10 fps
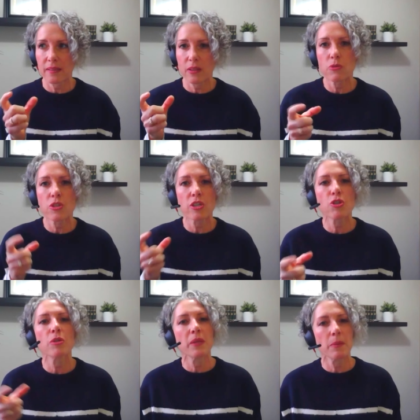coaching
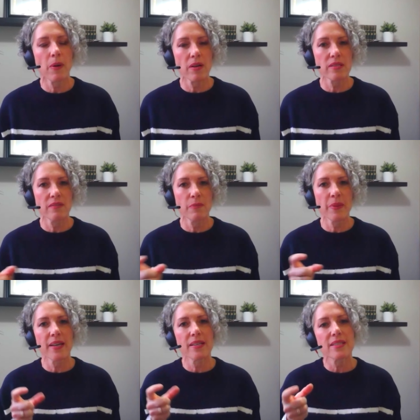should be a positive,
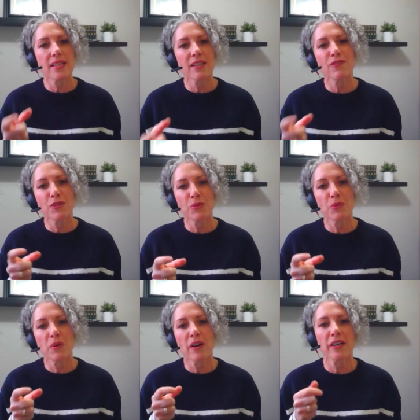but that's if
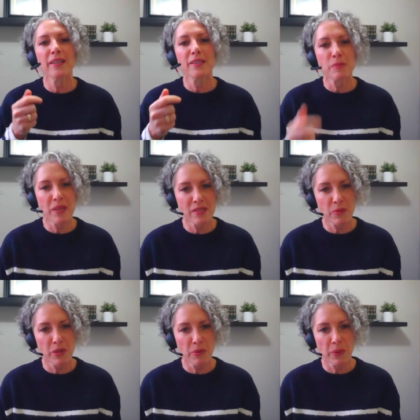you are in a space
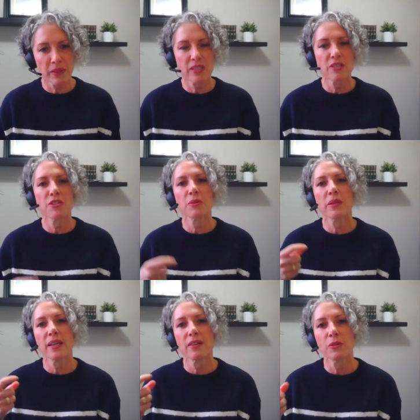where you're willing to do
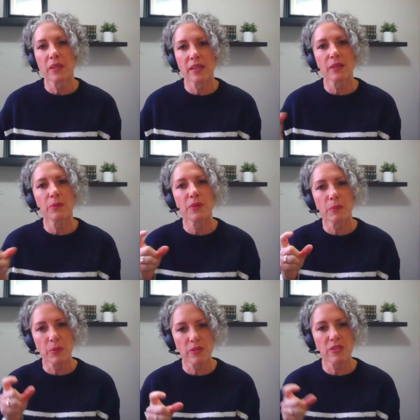it and you connect with the
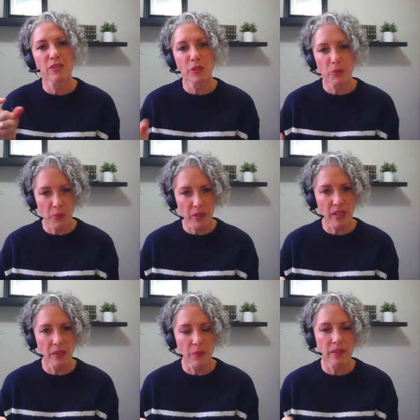person that you're
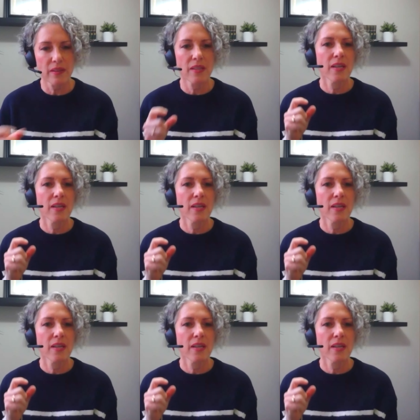working with.